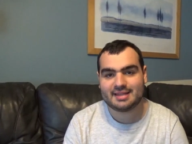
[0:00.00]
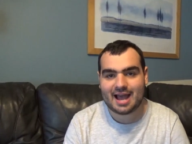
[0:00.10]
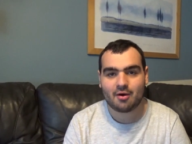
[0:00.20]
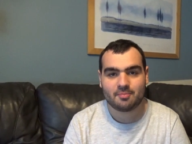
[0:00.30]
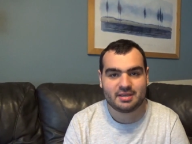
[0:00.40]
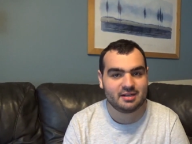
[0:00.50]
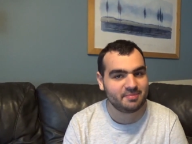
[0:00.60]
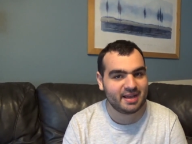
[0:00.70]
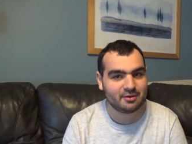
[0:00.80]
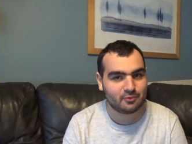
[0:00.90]
now, Peter
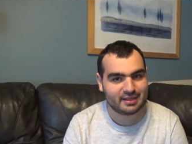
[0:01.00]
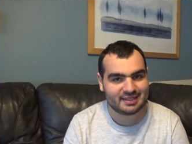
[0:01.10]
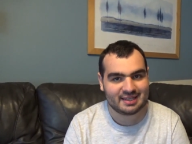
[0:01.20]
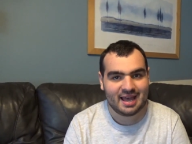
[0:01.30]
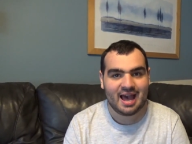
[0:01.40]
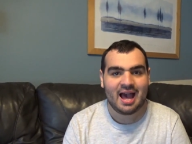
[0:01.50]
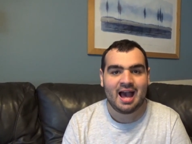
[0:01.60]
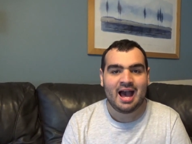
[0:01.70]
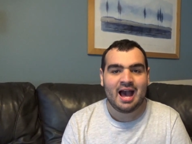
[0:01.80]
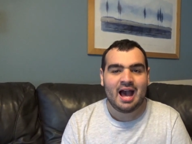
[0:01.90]
Pan and Wendy.
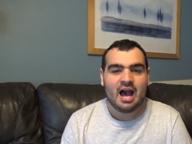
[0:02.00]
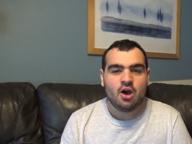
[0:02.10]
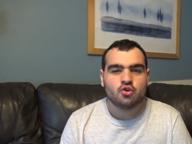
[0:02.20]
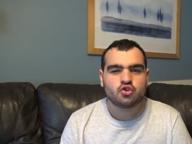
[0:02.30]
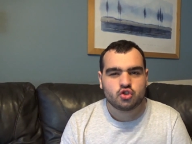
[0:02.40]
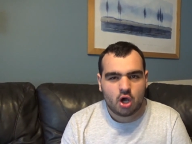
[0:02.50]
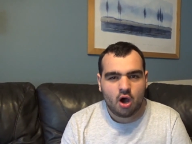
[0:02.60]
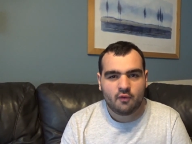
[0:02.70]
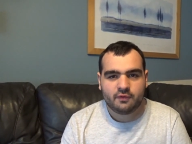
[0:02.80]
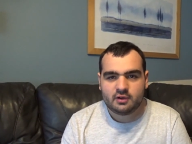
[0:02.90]

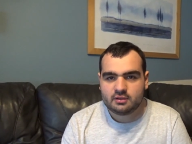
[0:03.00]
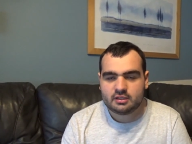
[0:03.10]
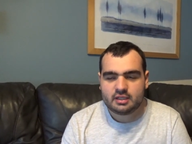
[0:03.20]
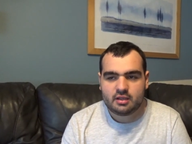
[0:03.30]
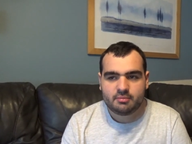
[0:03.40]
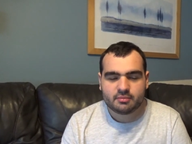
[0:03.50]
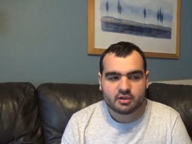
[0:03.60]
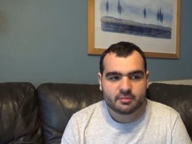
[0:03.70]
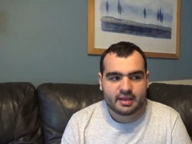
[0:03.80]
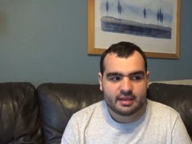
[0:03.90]
So, for the Little
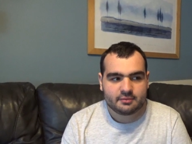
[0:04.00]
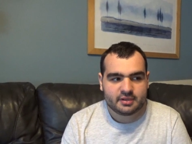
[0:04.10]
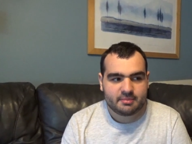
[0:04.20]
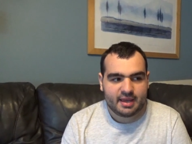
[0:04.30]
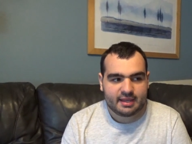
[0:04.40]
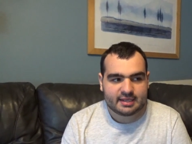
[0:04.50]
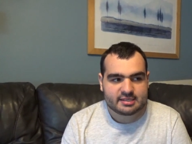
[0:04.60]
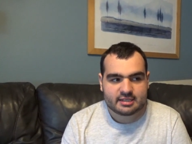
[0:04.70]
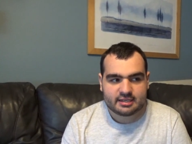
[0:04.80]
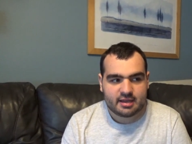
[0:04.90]
Mermaid remake
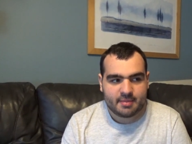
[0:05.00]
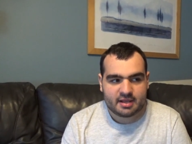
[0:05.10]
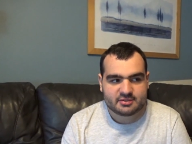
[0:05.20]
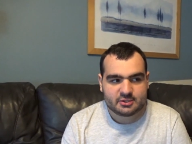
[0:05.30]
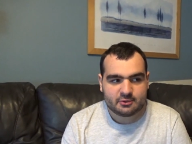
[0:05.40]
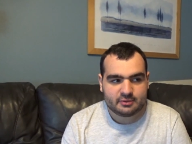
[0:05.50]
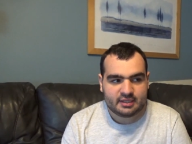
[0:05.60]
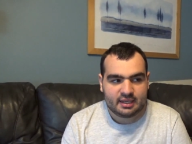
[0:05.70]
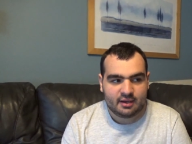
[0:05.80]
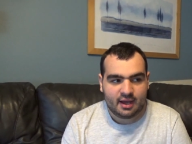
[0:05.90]
that's going to come out
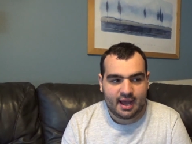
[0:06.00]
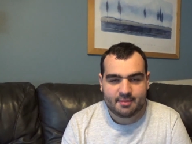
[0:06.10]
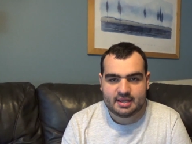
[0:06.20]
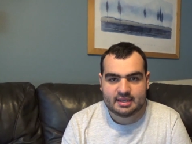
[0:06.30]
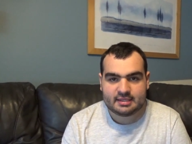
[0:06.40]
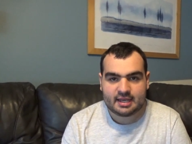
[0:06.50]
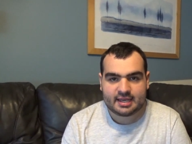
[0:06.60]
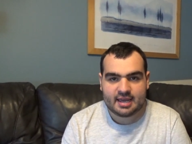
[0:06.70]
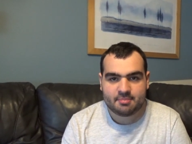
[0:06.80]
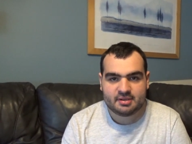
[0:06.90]
soon, I mean, I
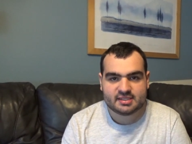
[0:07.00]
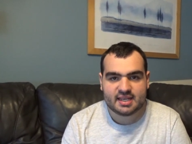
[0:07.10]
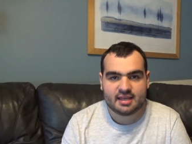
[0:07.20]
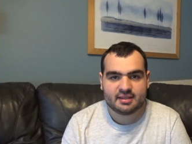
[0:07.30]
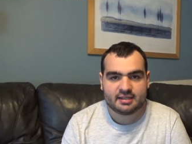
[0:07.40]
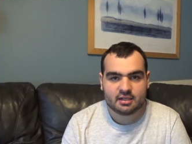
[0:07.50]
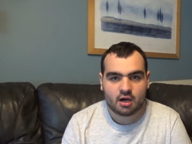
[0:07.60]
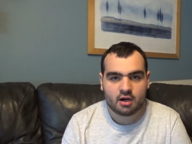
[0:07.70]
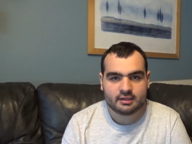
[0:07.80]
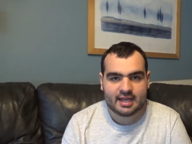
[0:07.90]
can't pretend like there
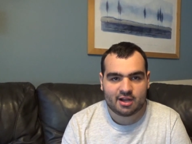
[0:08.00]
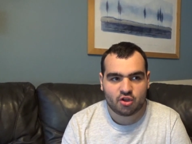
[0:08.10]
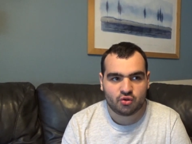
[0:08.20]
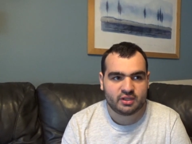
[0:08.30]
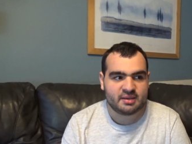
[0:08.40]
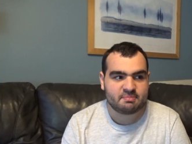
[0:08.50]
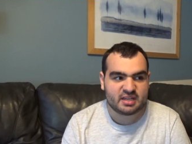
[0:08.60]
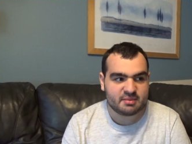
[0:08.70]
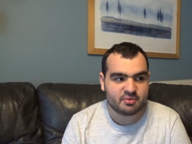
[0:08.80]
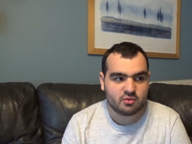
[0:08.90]
aren't actually
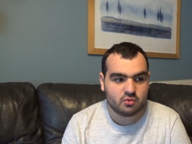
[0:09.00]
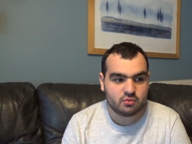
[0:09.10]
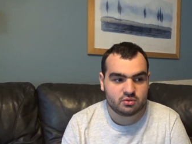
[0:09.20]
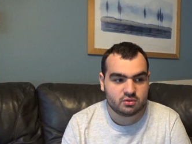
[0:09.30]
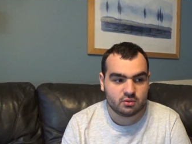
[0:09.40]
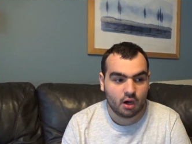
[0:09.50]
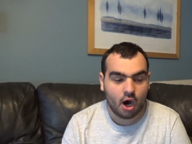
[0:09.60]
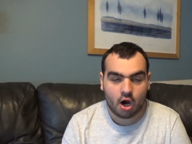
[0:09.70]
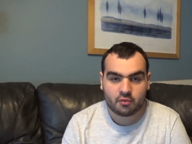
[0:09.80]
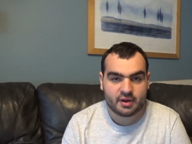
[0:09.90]
people who
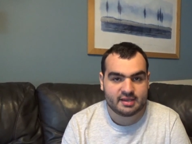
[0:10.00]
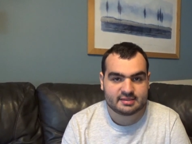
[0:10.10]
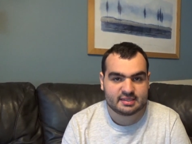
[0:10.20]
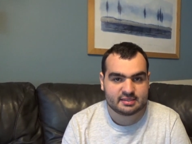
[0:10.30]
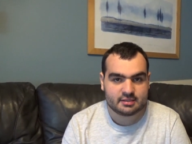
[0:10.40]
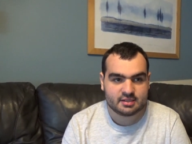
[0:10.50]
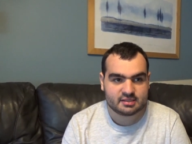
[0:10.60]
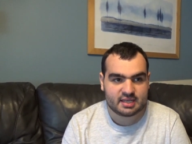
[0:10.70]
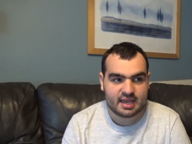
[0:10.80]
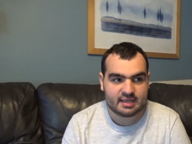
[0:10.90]
are racist and
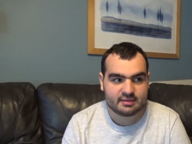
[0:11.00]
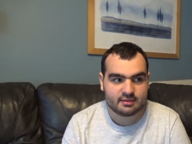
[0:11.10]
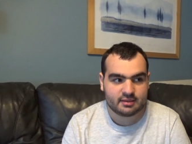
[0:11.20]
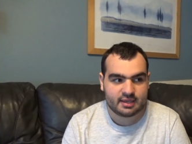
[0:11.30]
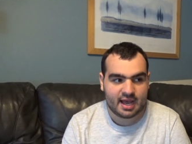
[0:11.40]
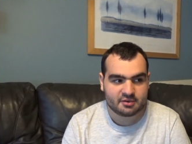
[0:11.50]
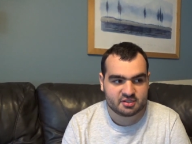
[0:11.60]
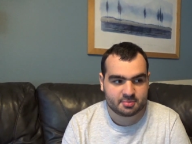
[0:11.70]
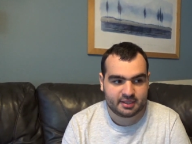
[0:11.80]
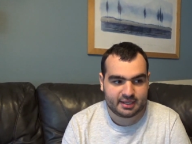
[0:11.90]
just hate the
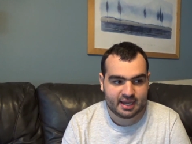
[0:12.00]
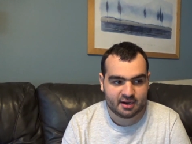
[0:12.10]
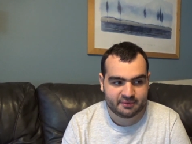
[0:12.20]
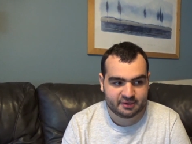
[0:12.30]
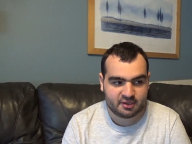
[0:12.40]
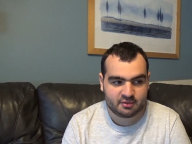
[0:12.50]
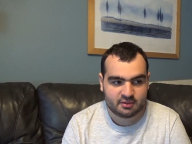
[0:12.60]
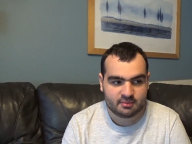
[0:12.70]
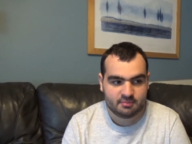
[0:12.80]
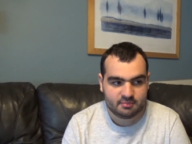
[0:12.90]
actress playing
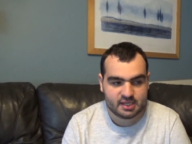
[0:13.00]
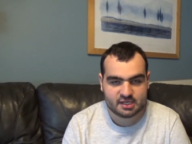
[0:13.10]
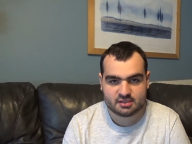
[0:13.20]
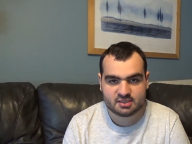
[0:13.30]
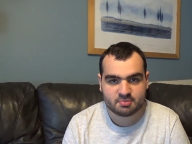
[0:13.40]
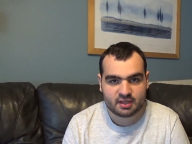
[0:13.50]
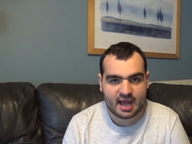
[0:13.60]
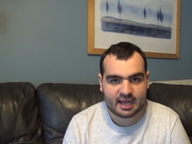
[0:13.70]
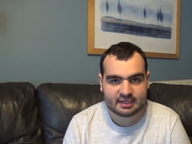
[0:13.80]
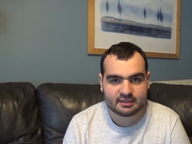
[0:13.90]
Ariel because she's
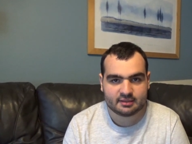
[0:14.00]
black,